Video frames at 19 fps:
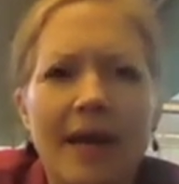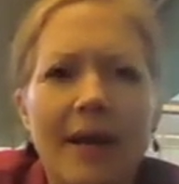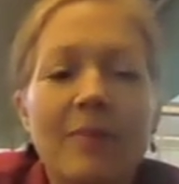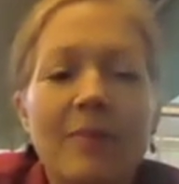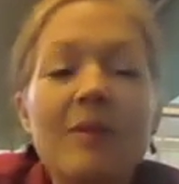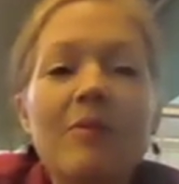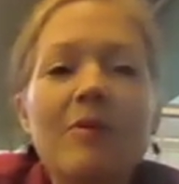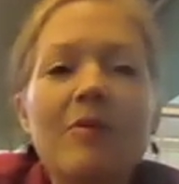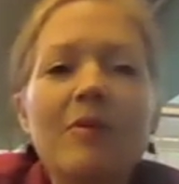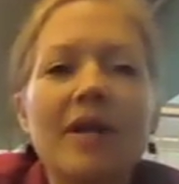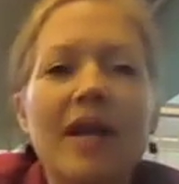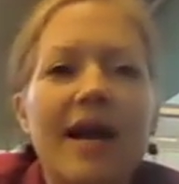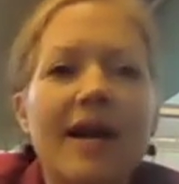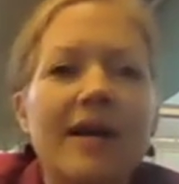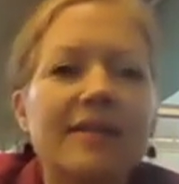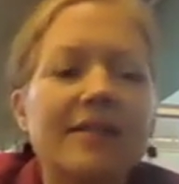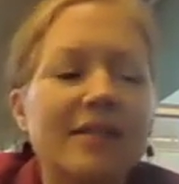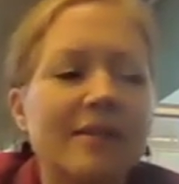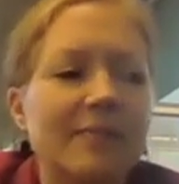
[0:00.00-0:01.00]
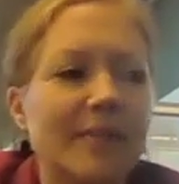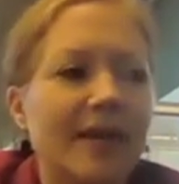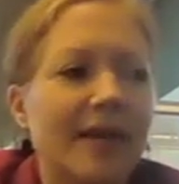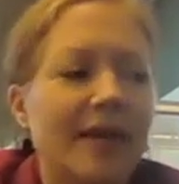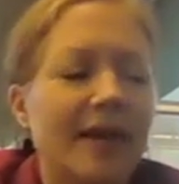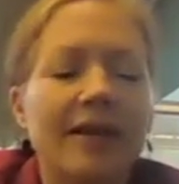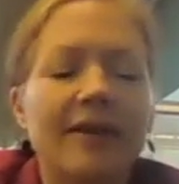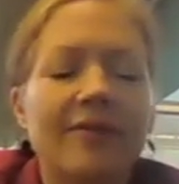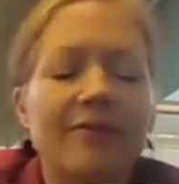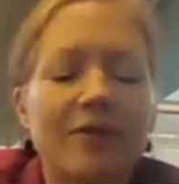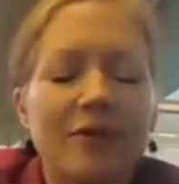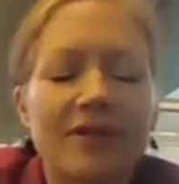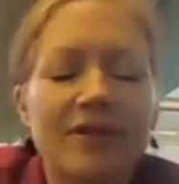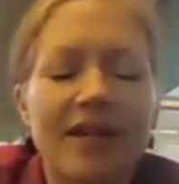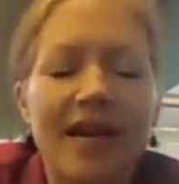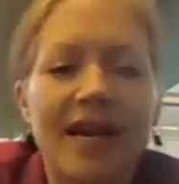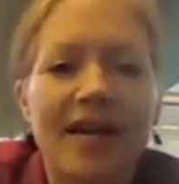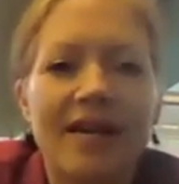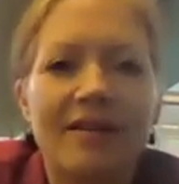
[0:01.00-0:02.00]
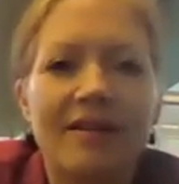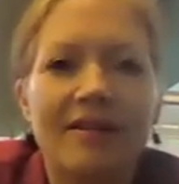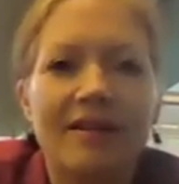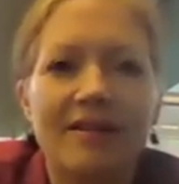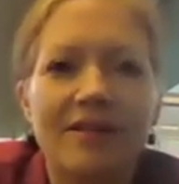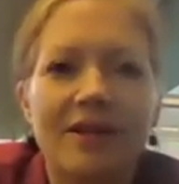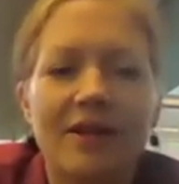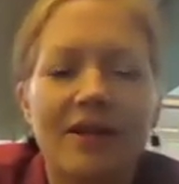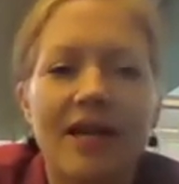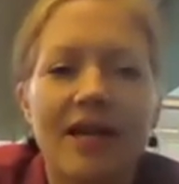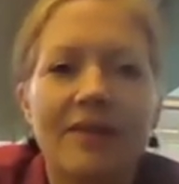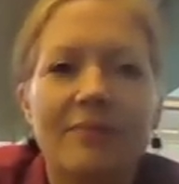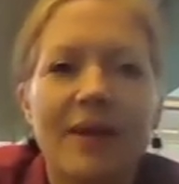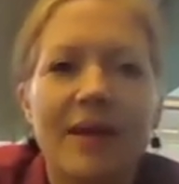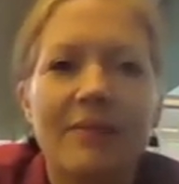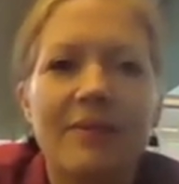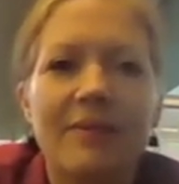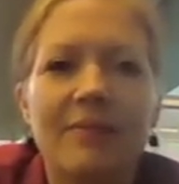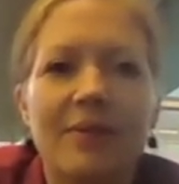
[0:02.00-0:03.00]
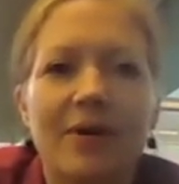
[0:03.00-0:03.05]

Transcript: And people would ask me, and of course I still had baby